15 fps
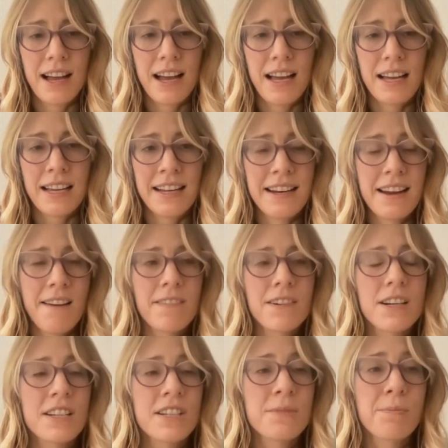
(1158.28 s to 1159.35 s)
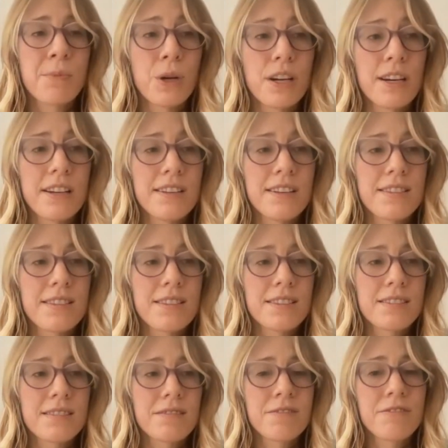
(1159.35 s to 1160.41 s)
I had never experienced
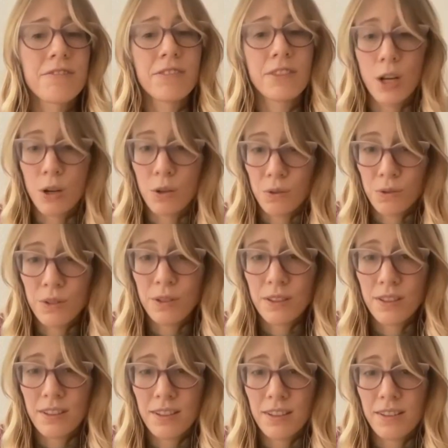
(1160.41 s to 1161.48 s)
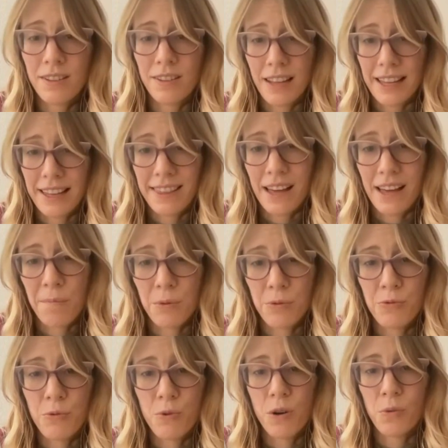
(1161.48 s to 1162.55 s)
flow like that
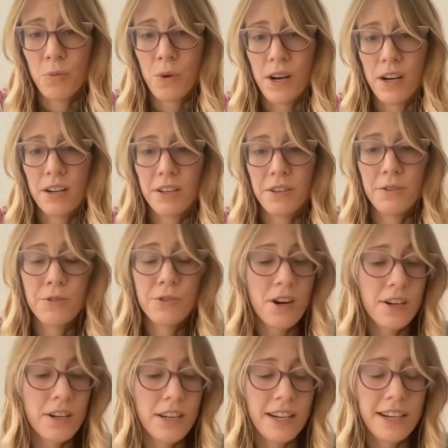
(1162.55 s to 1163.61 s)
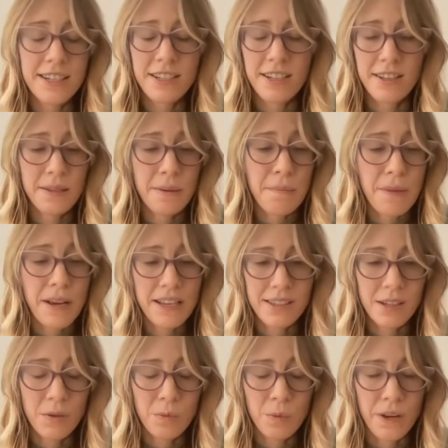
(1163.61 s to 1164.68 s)
before, where you start getting to this
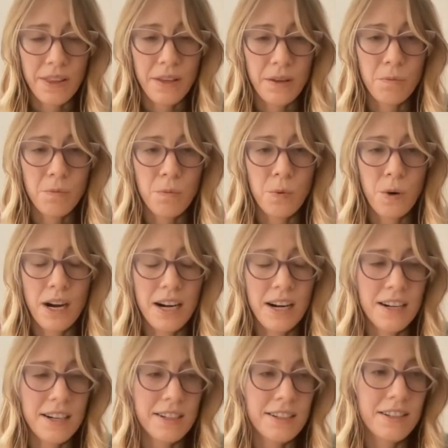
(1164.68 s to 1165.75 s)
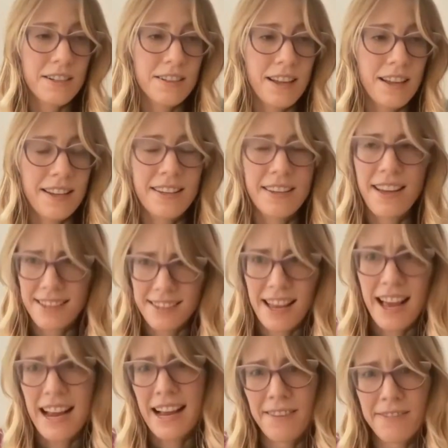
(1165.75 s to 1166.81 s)
amazing rhythm where you're like, yes,
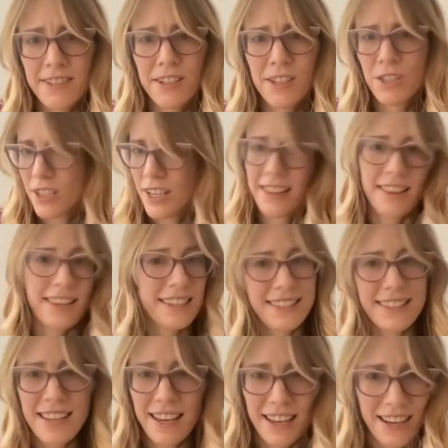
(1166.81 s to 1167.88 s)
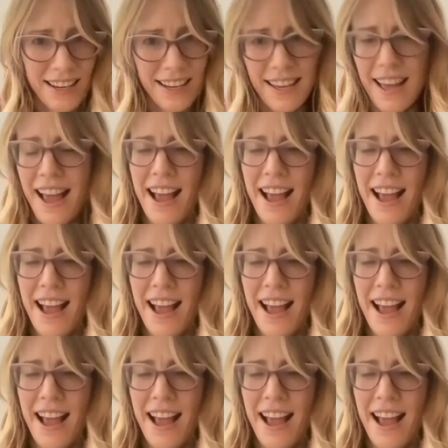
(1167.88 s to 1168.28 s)
I have to create this thing.